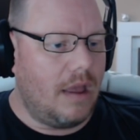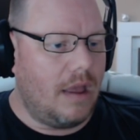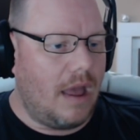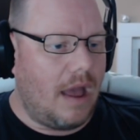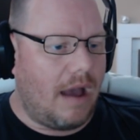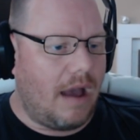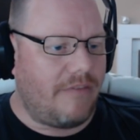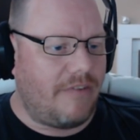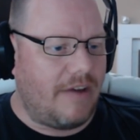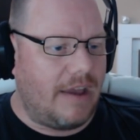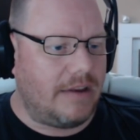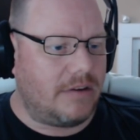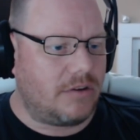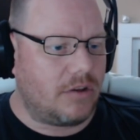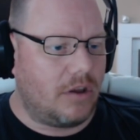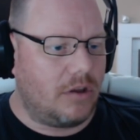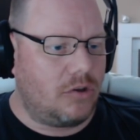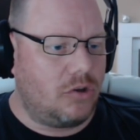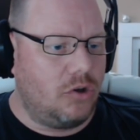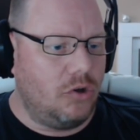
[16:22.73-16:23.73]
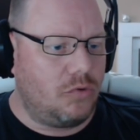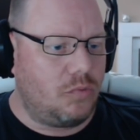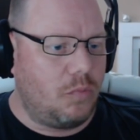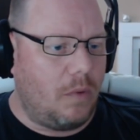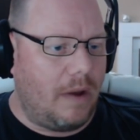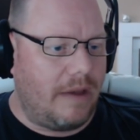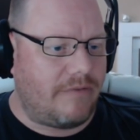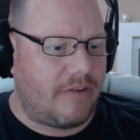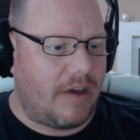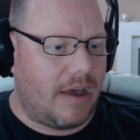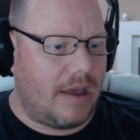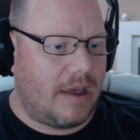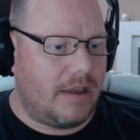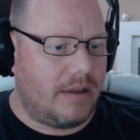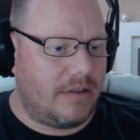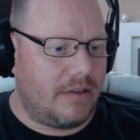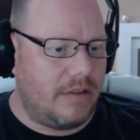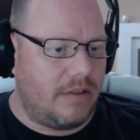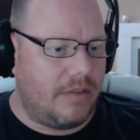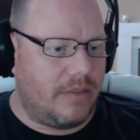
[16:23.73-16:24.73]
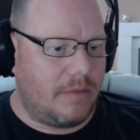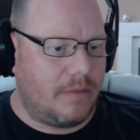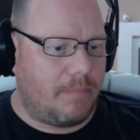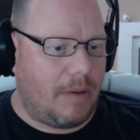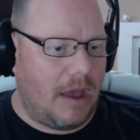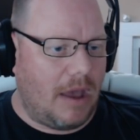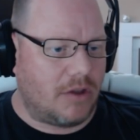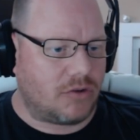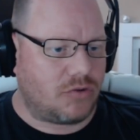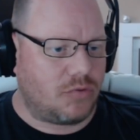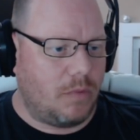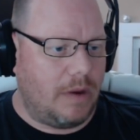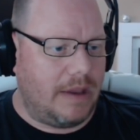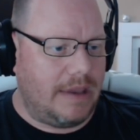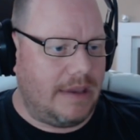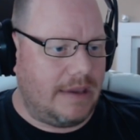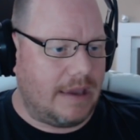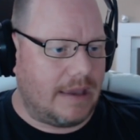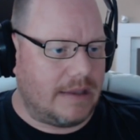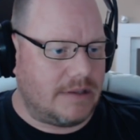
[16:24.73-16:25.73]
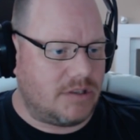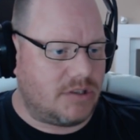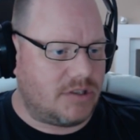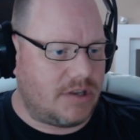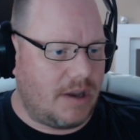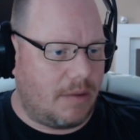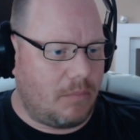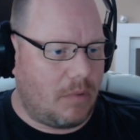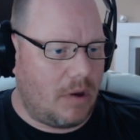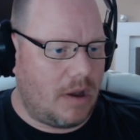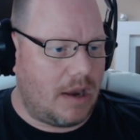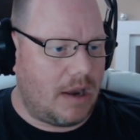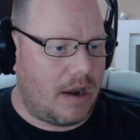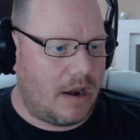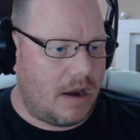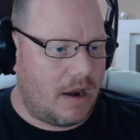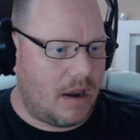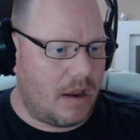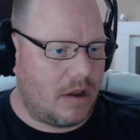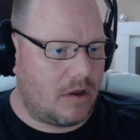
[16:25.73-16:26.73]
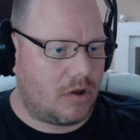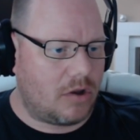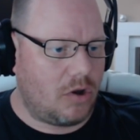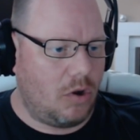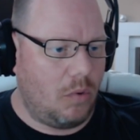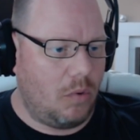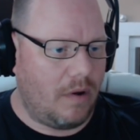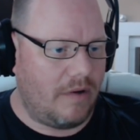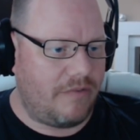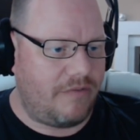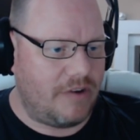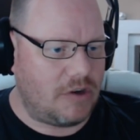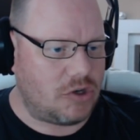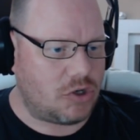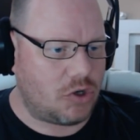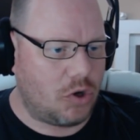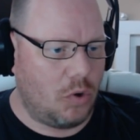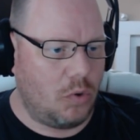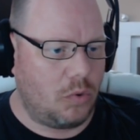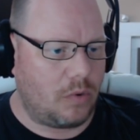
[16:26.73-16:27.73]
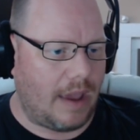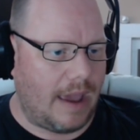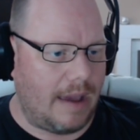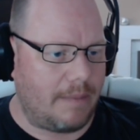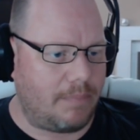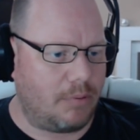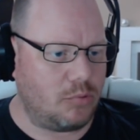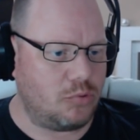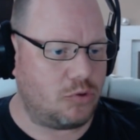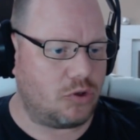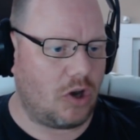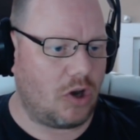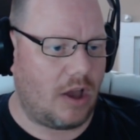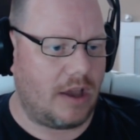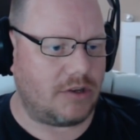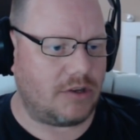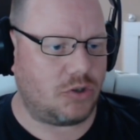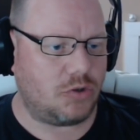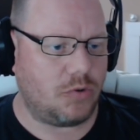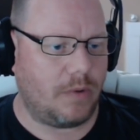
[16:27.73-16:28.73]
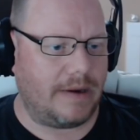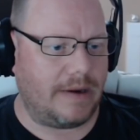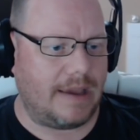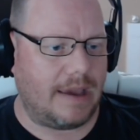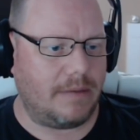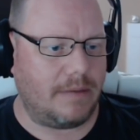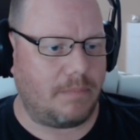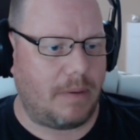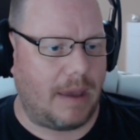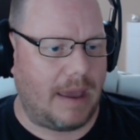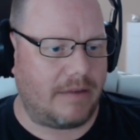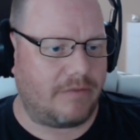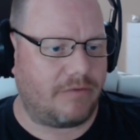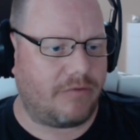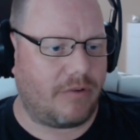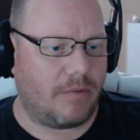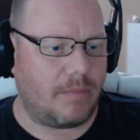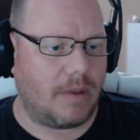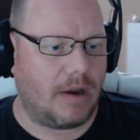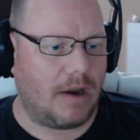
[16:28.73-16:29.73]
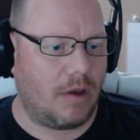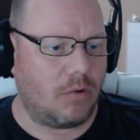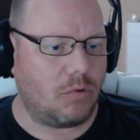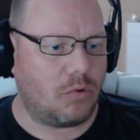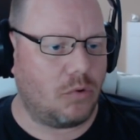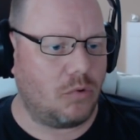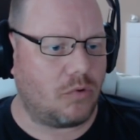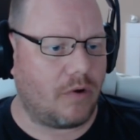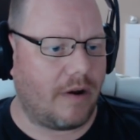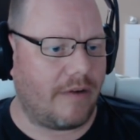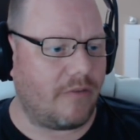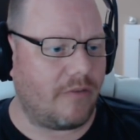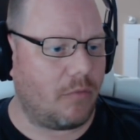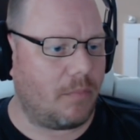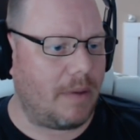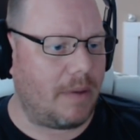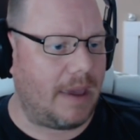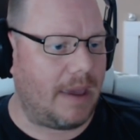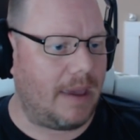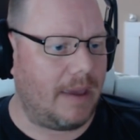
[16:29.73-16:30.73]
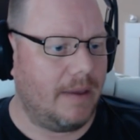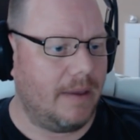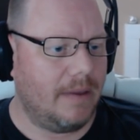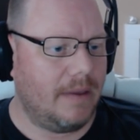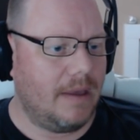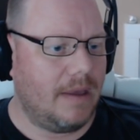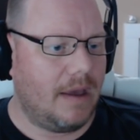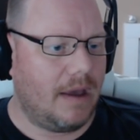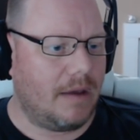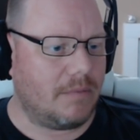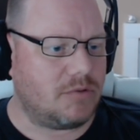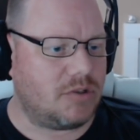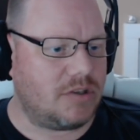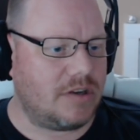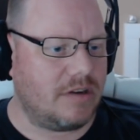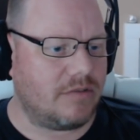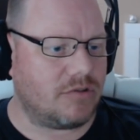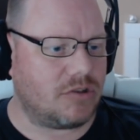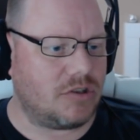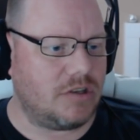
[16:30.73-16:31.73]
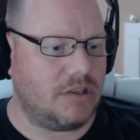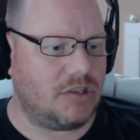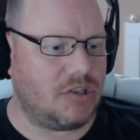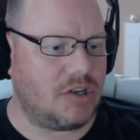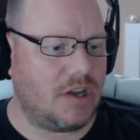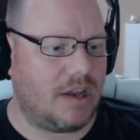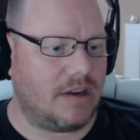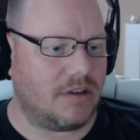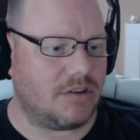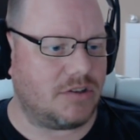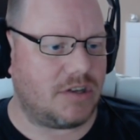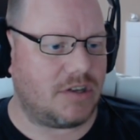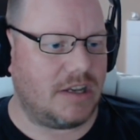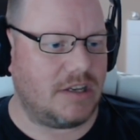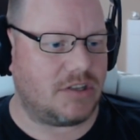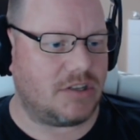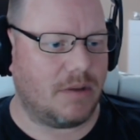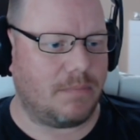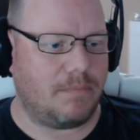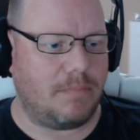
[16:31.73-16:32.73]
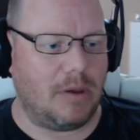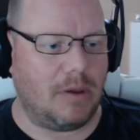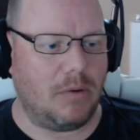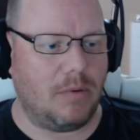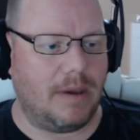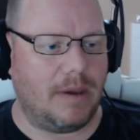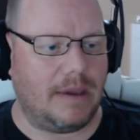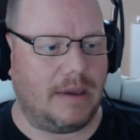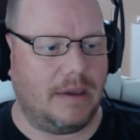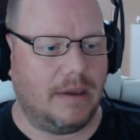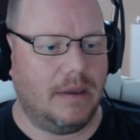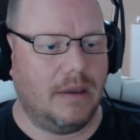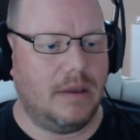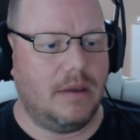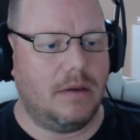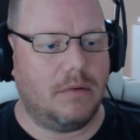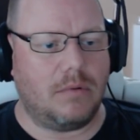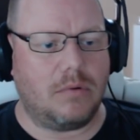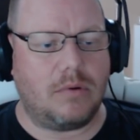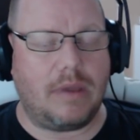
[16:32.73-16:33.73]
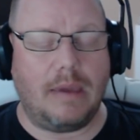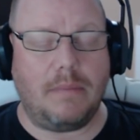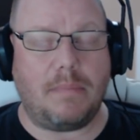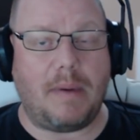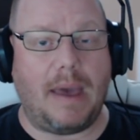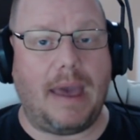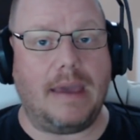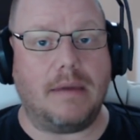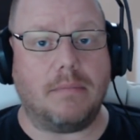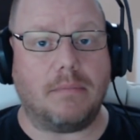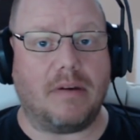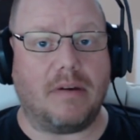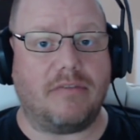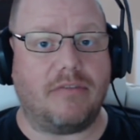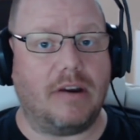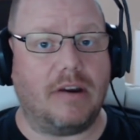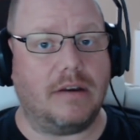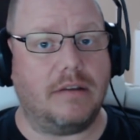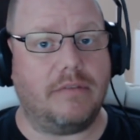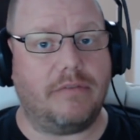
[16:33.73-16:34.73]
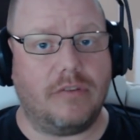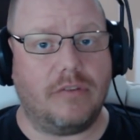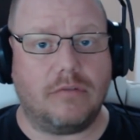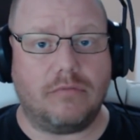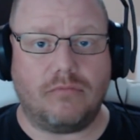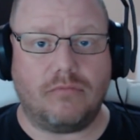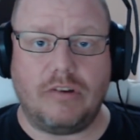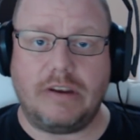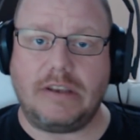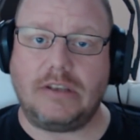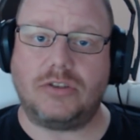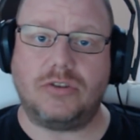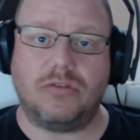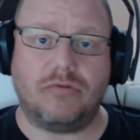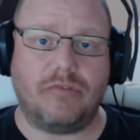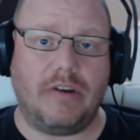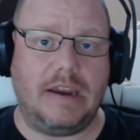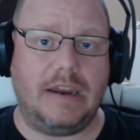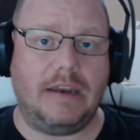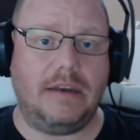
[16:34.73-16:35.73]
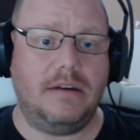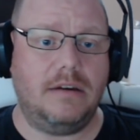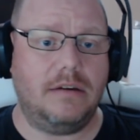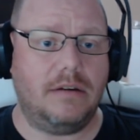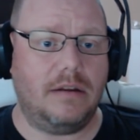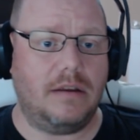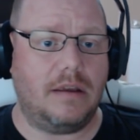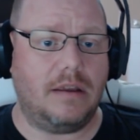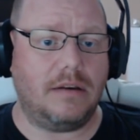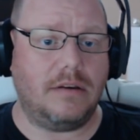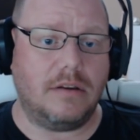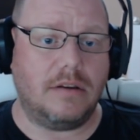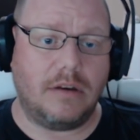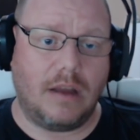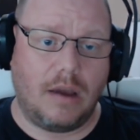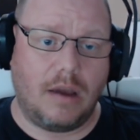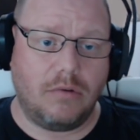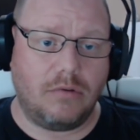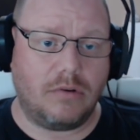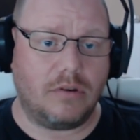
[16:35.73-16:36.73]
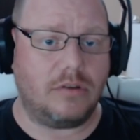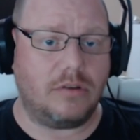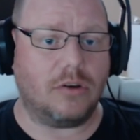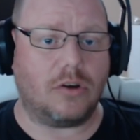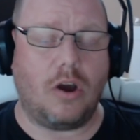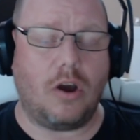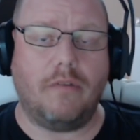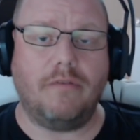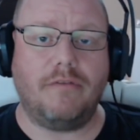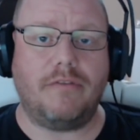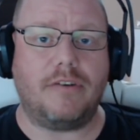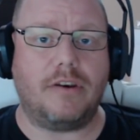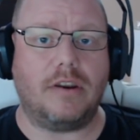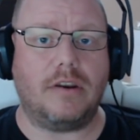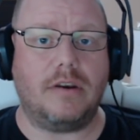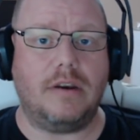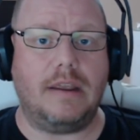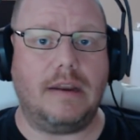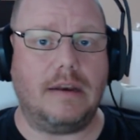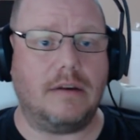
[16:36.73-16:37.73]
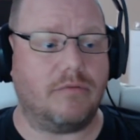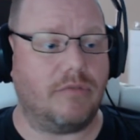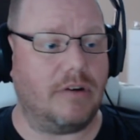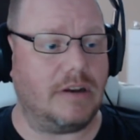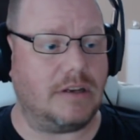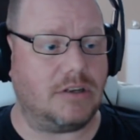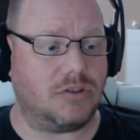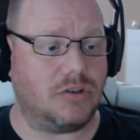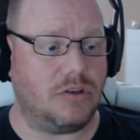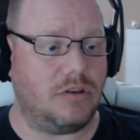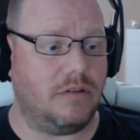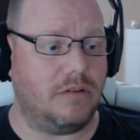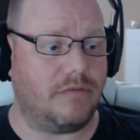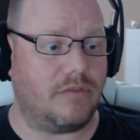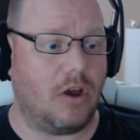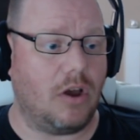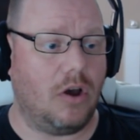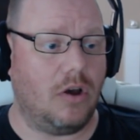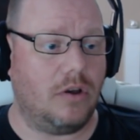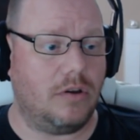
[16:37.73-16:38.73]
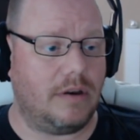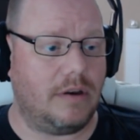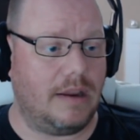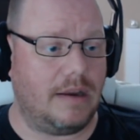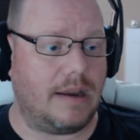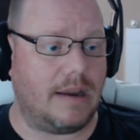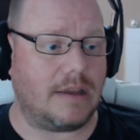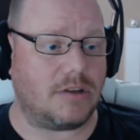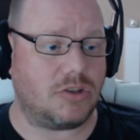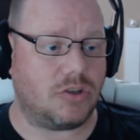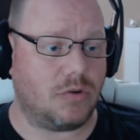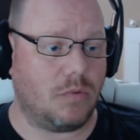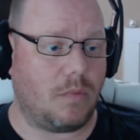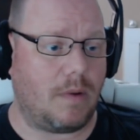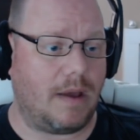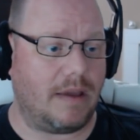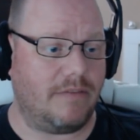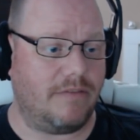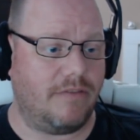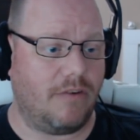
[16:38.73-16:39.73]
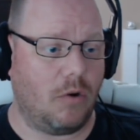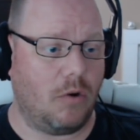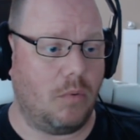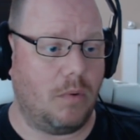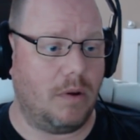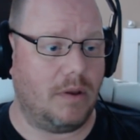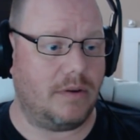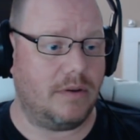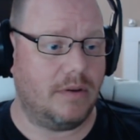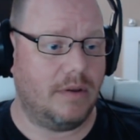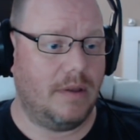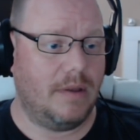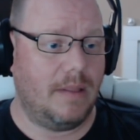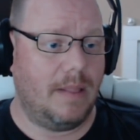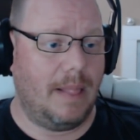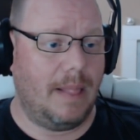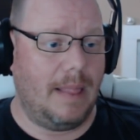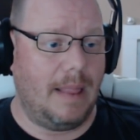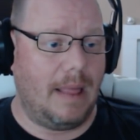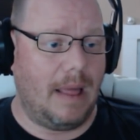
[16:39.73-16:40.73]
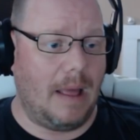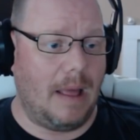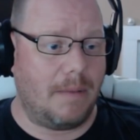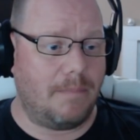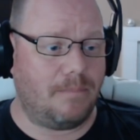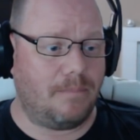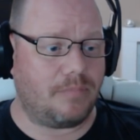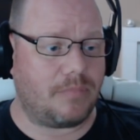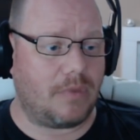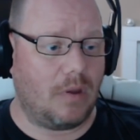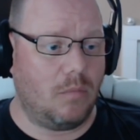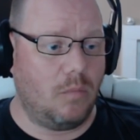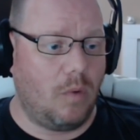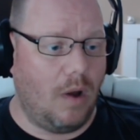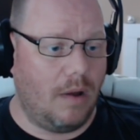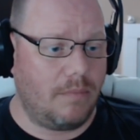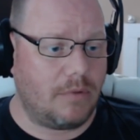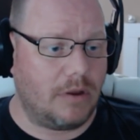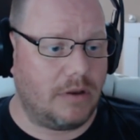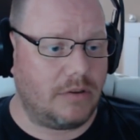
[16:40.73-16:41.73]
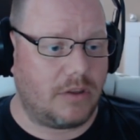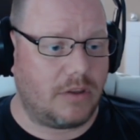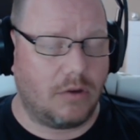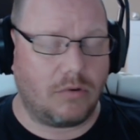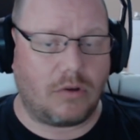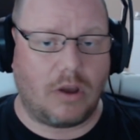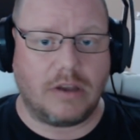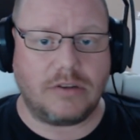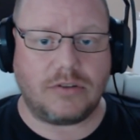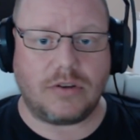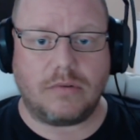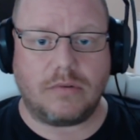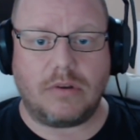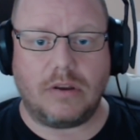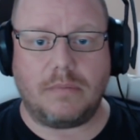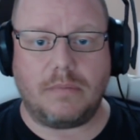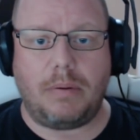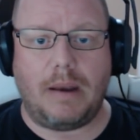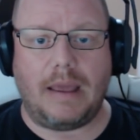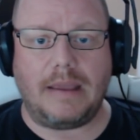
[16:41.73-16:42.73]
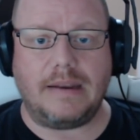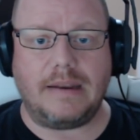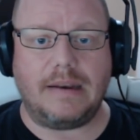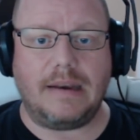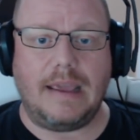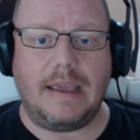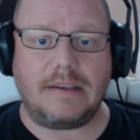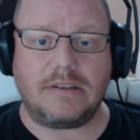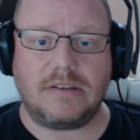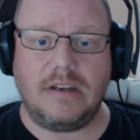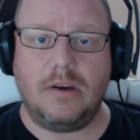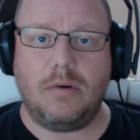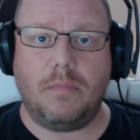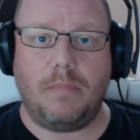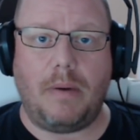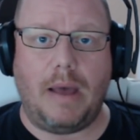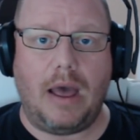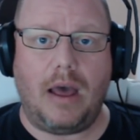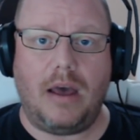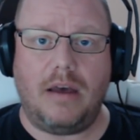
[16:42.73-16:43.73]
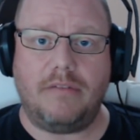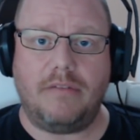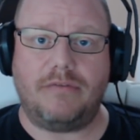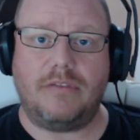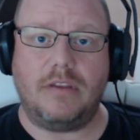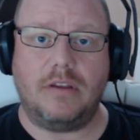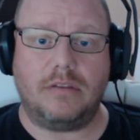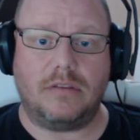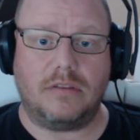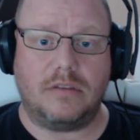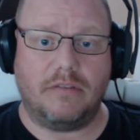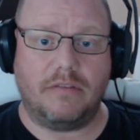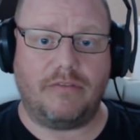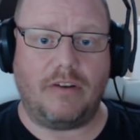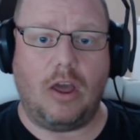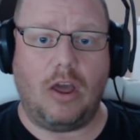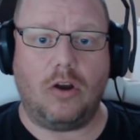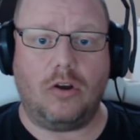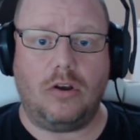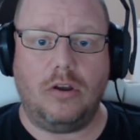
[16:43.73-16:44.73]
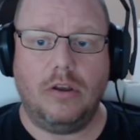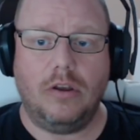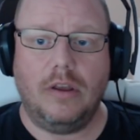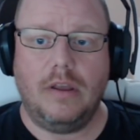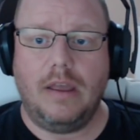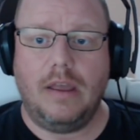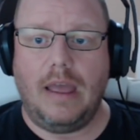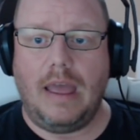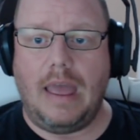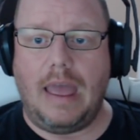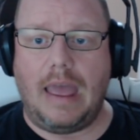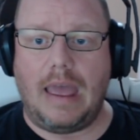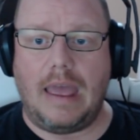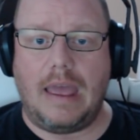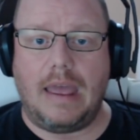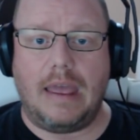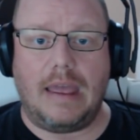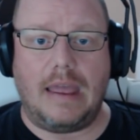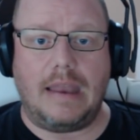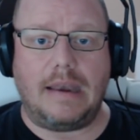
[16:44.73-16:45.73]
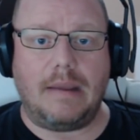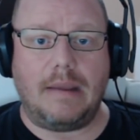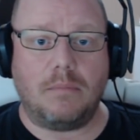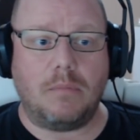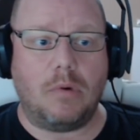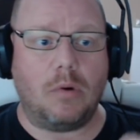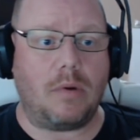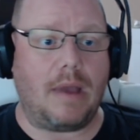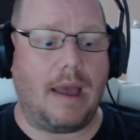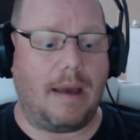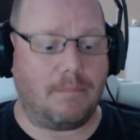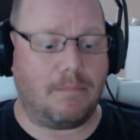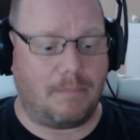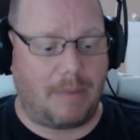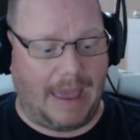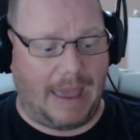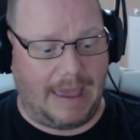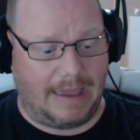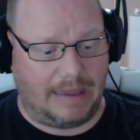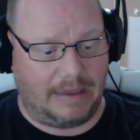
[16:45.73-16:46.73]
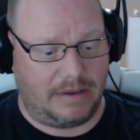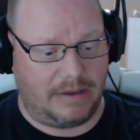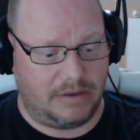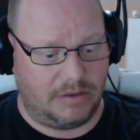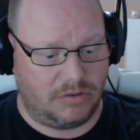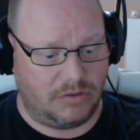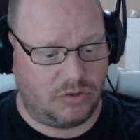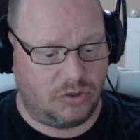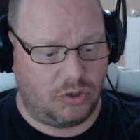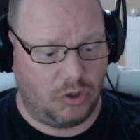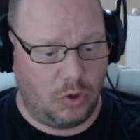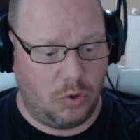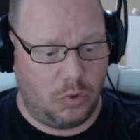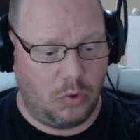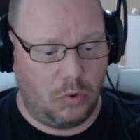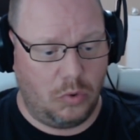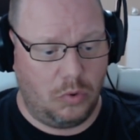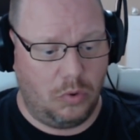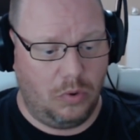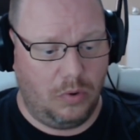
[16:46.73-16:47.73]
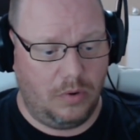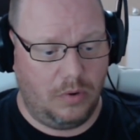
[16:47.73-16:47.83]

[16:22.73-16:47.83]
I've had good weather the past week, and someone caught a fish called apple slice, 28 pound from the local gravel pit. I'm seriously jealous. It's a beauty. Well, keep at it, my friend. If your rigs are in and you know that you're confident in the rigs that you've got, then that's the way forward. What I'm going to do, guys, I'm going to play the next little part of the vlog, and then we'll come back to